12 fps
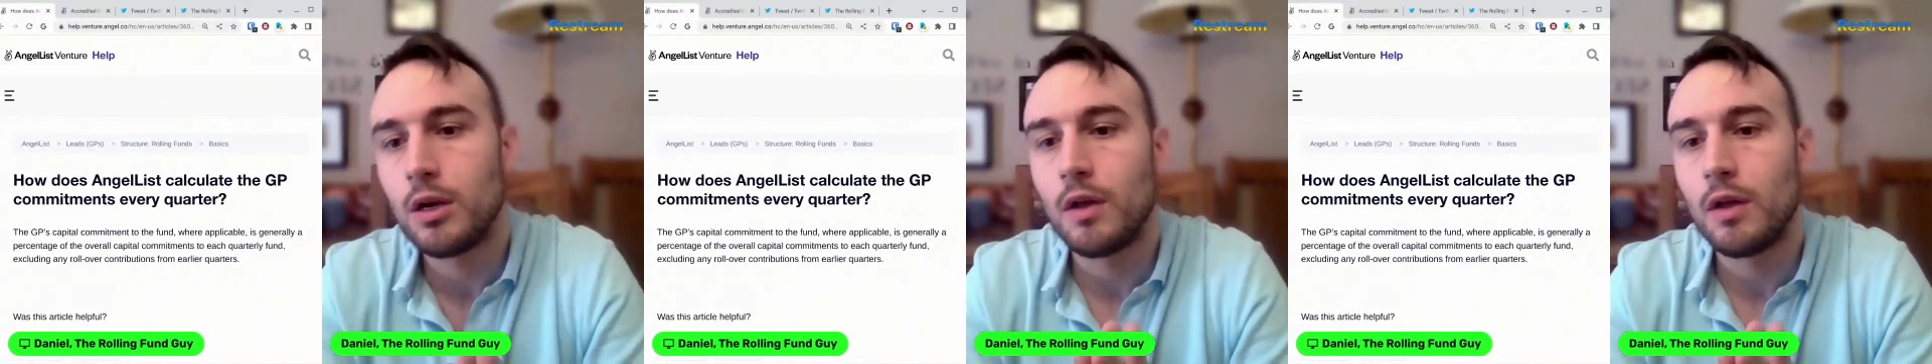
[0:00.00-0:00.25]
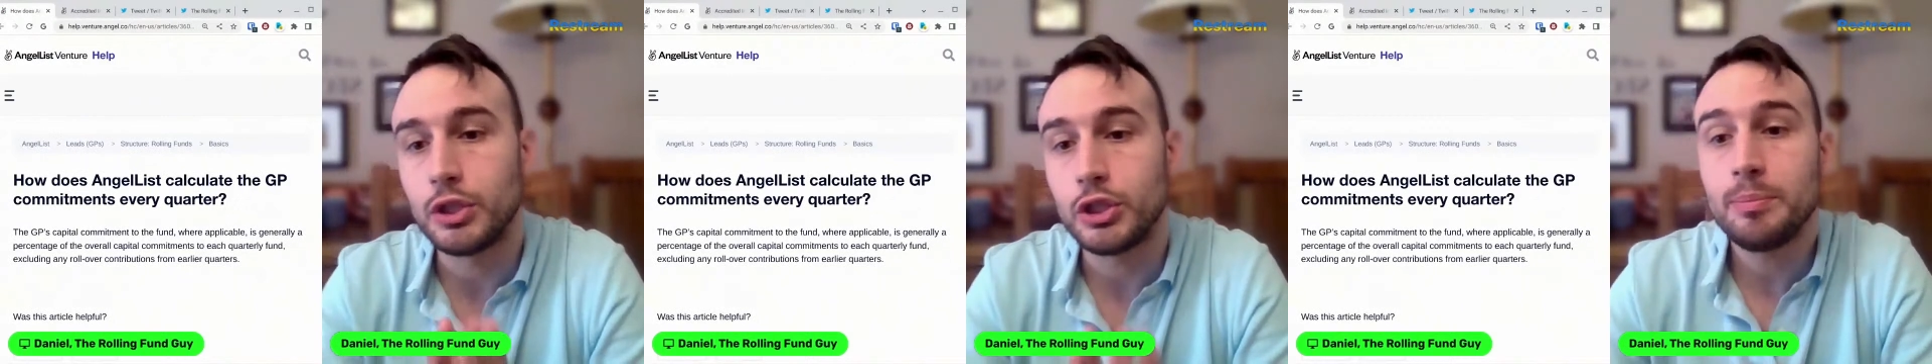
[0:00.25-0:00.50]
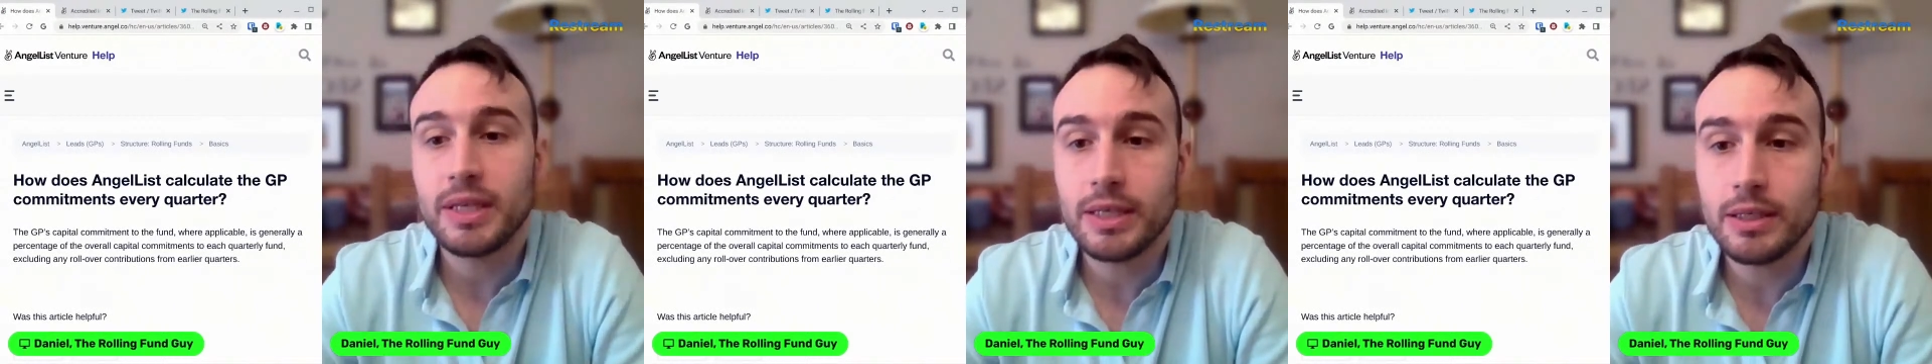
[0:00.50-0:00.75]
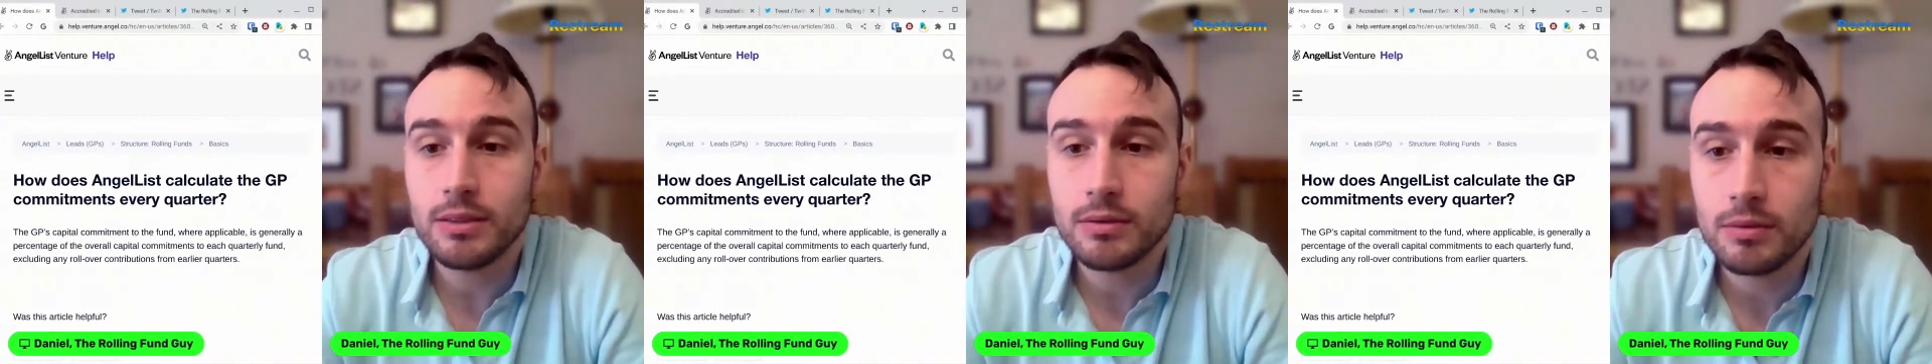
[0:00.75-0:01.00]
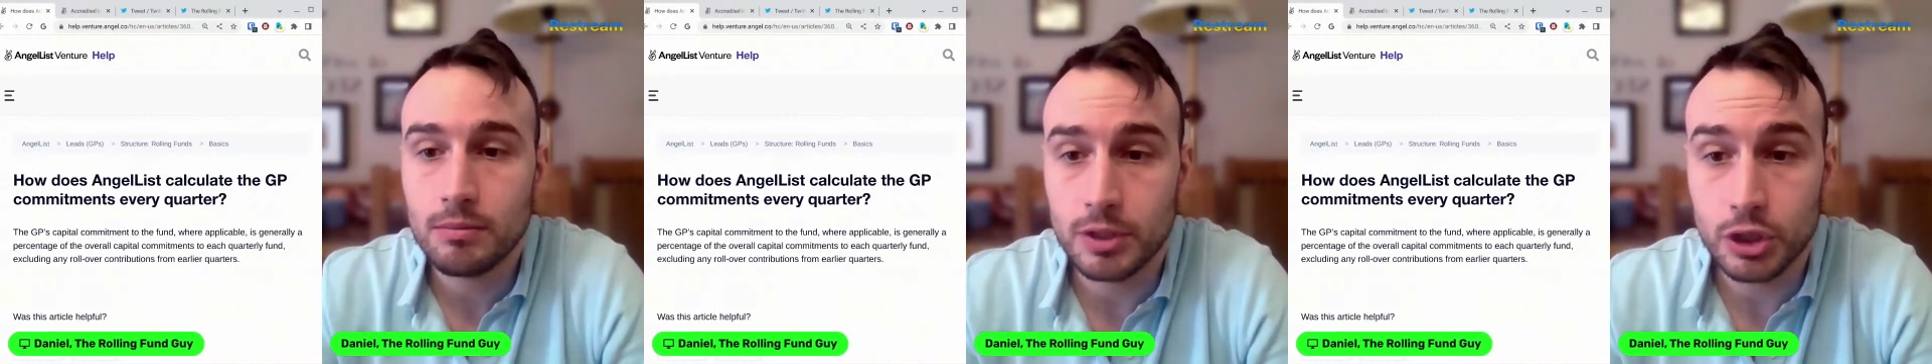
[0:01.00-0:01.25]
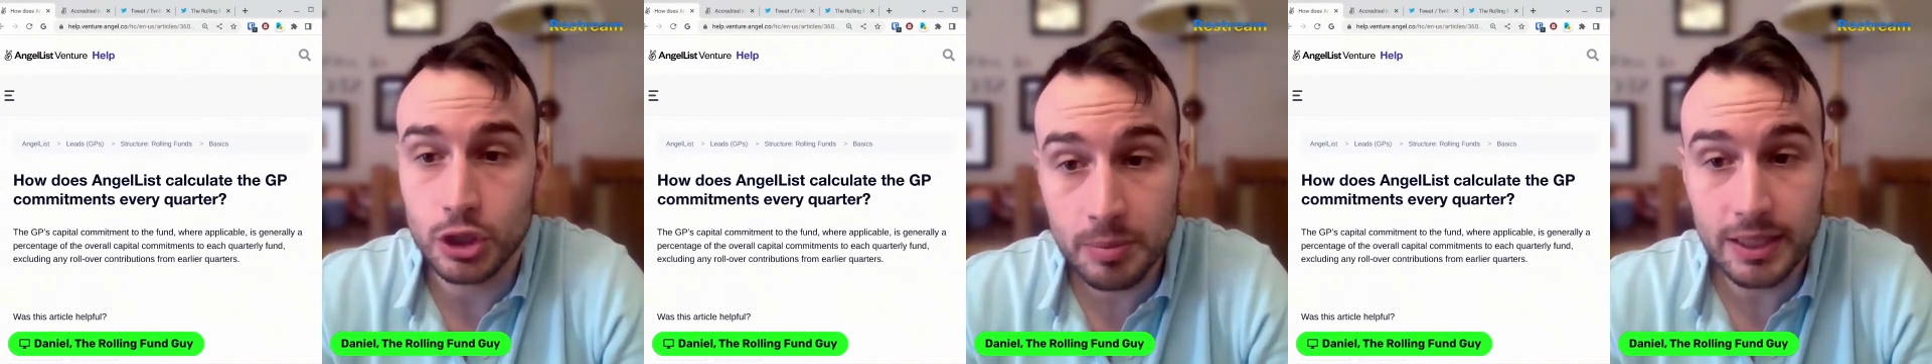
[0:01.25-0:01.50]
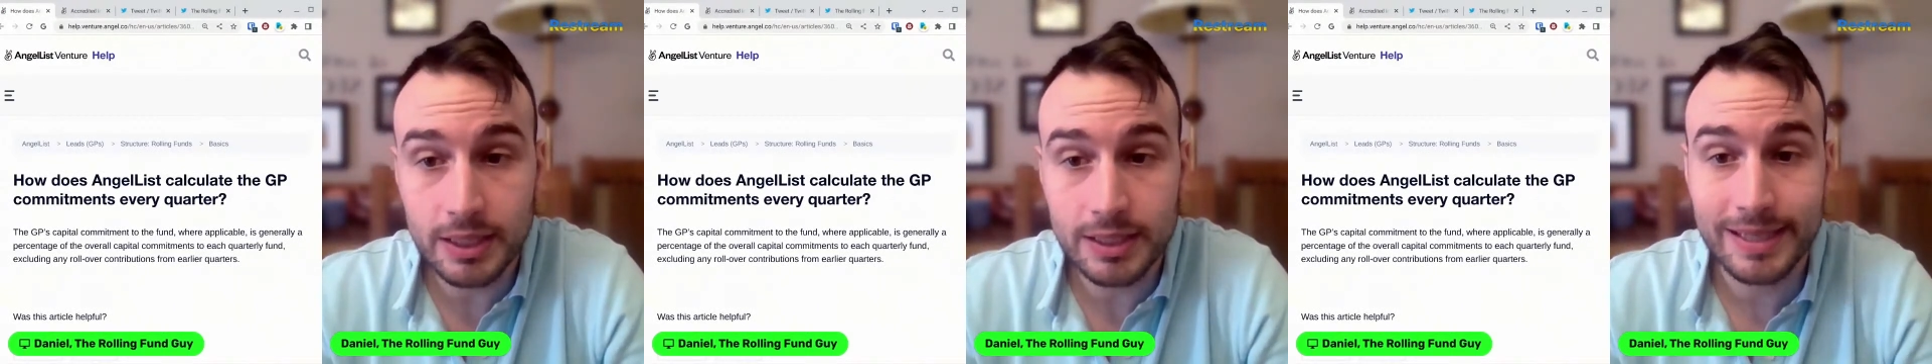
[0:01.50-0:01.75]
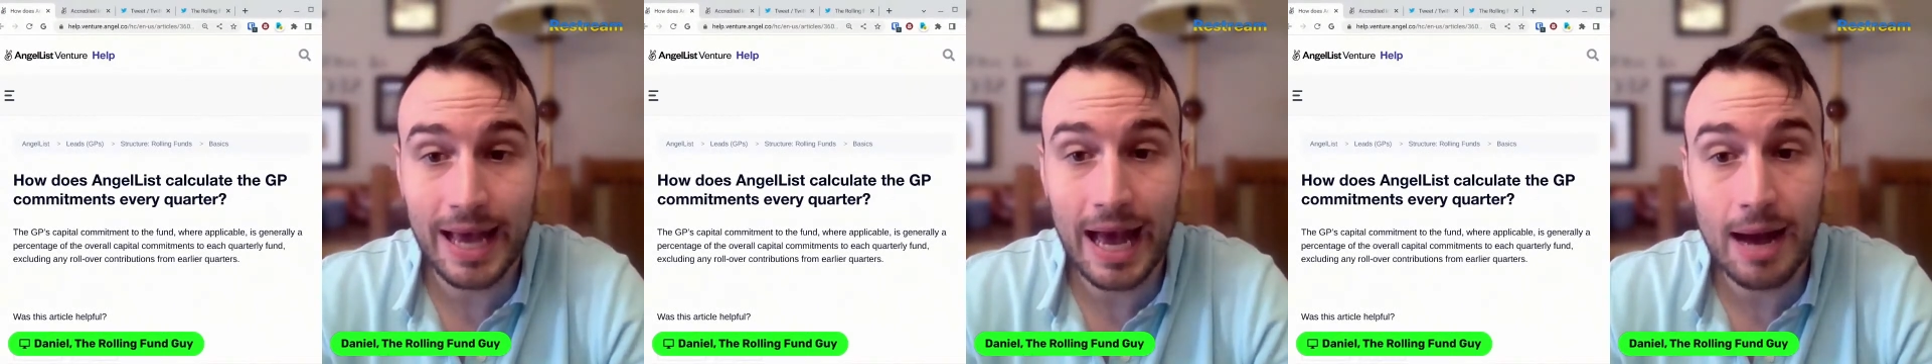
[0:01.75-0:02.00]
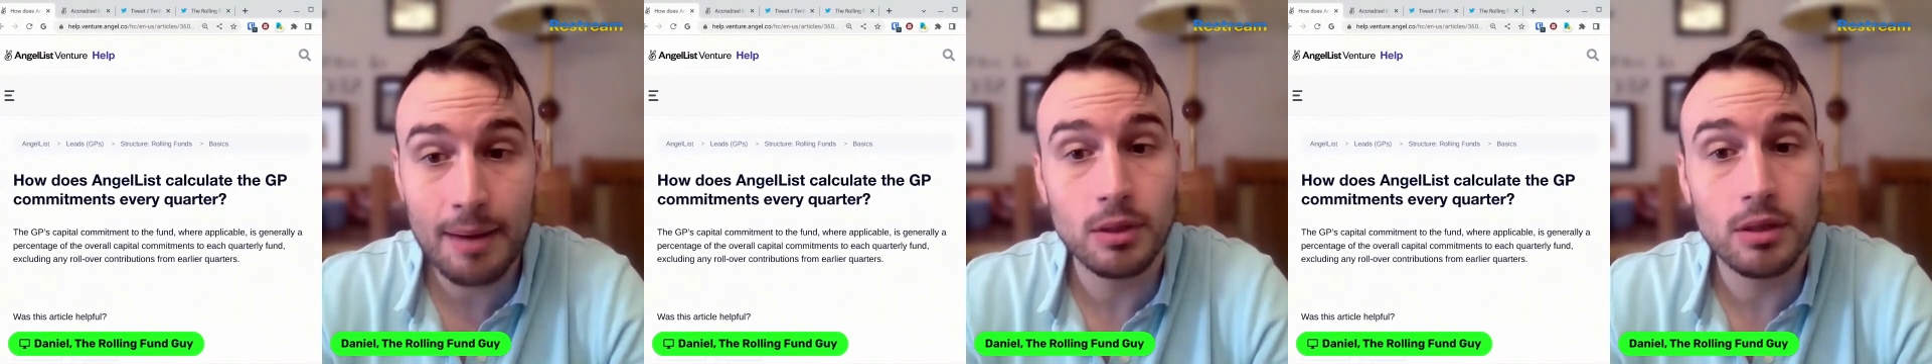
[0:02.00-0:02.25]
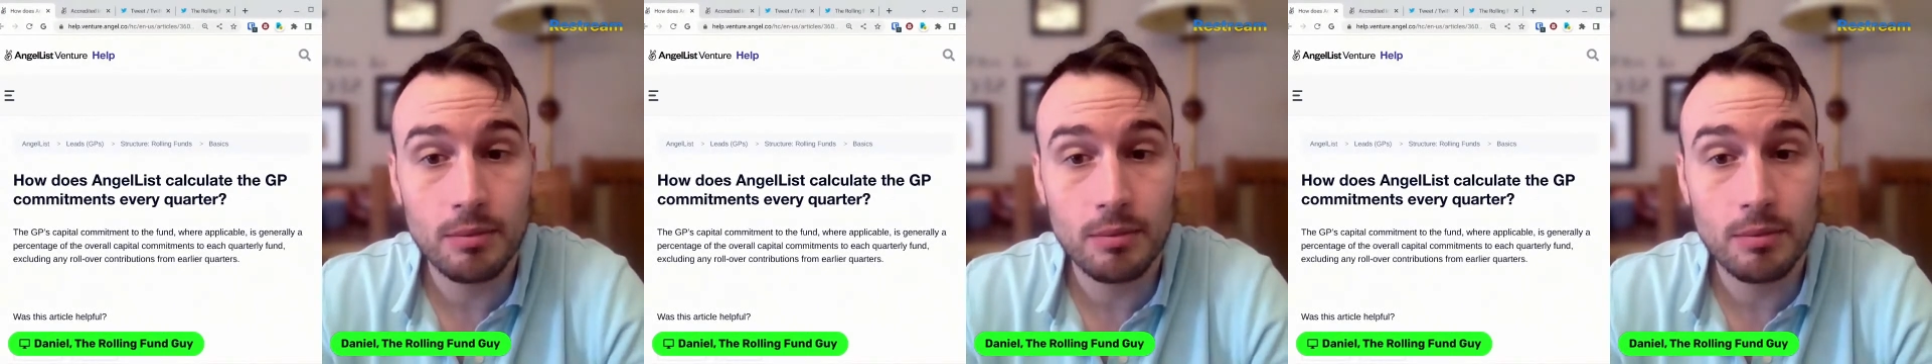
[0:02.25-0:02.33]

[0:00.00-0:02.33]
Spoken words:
The GP's capital